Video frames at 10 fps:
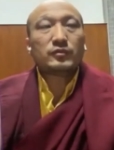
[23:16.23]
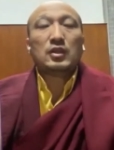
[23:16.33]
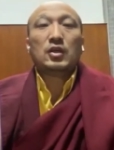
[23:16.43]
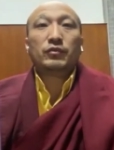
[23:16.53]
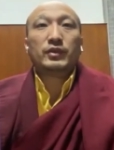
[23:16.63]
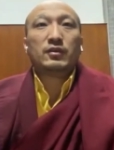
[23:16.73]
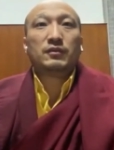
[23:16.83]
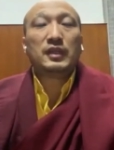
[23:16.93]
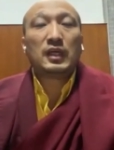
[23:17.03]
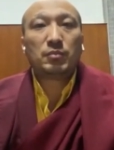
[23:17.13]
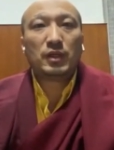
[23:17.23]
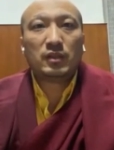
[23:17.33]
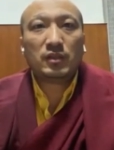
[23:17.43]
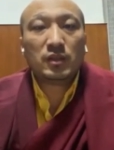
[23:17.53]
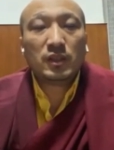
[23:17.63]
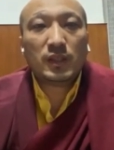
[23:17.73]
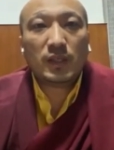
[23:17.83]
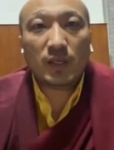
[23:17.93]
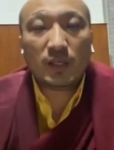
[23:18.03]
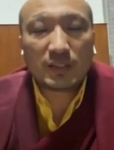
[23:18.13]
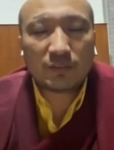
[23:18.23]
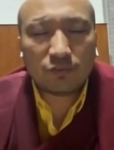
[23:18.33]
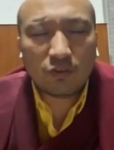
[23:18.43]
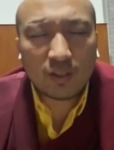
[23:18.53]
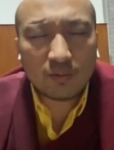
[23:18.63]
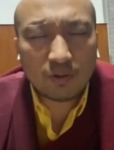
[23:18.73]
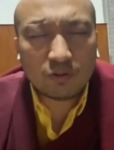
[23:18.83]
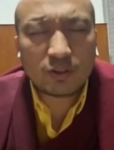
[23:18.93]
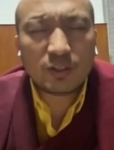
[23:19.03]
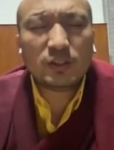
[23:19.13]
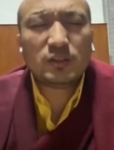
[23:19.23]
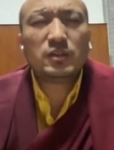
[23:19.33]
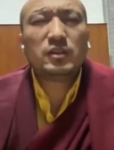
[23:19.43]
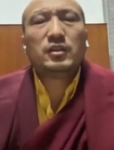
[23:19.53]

offering of dharma. And if you are able to teach,